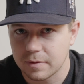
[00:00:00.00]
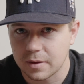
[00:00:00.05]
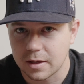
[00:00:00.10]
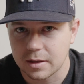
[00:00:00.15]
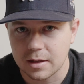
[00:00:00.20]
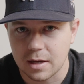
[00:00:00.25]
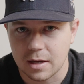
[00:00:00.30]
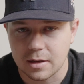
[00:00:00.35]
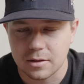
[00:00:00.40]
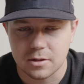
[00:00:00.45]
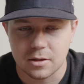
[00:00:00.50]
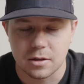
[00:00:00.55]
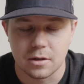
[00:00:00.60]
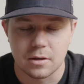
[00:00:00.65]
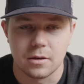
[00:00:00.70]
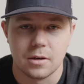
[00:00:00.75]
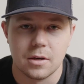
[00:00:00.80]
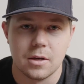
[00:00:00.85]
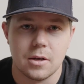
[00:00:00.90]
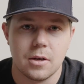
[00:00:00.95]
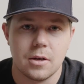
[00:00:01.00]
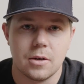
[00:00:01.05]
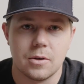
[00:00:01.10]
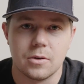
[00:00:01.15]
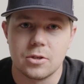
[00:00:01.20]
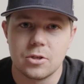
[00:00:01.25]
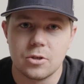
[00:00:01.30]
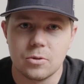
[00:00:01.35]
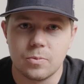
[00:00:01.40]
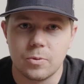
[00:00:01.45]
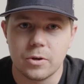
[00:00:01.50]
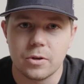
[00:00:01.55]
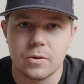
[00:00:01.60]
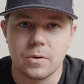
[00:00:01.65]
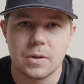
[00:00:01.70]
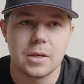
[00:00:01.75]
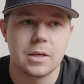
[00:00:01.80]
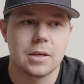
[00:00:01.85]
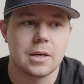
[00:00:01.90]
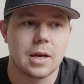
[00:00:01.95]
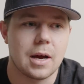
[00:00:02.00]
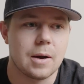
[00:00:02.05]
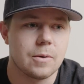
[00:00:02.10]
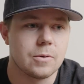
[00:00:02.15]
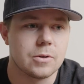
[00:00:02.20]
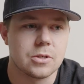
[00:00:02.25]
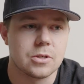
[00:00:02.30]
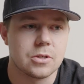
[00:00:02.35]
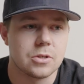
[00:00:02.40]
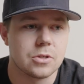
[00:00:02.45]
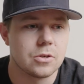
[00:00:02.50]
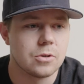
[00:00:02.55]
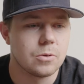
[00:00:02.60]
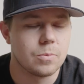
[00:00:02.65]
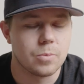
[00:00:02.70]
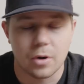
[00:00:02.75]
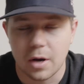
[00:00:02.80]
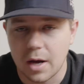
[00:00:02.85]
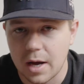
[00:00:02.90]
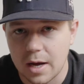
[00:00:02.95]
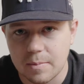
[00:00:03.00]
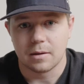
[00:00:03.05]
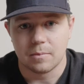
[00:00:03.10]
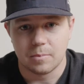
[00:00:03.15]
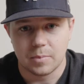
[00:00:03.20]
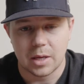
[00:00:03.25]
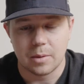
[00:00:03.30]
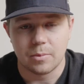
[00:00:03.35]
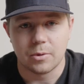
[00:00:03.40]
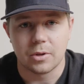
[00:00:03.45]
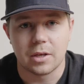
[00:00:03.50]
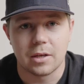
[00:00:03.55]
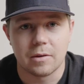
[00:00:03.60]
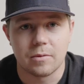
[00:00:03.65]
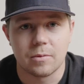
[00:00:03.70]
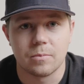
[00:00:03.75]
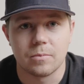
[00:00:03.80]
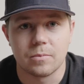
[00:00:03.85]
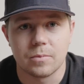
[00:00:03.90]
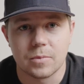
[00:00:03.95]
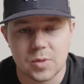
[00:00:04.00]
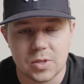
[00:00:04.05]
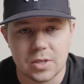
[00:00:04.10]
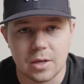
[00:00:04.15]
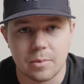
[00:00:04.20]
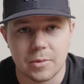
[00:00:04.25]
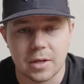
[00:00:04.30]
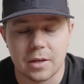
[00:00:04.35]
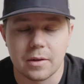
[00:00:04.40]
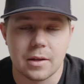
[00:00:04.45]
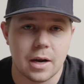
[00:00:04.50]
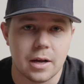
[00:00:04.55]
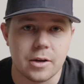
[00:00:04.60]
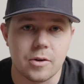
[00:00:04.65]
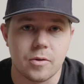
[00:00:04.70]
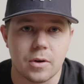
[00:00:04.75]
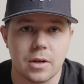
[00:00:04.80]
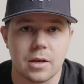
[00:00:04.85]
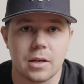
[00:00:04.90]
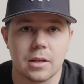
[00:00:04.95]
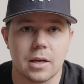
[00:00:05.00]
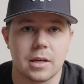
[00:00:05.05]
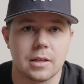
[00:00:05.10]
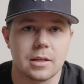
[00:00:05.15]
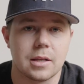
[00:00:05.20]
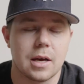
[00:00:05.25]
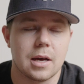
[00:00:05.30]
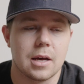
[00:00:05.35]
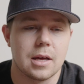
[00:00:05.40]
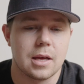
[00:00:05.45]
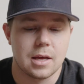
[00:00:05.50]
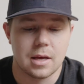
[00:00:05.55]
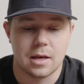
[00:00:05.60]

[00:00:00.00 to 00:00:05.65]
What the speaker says: like that. So it was super unique. I was super hyped to be able to give them something that I created like that.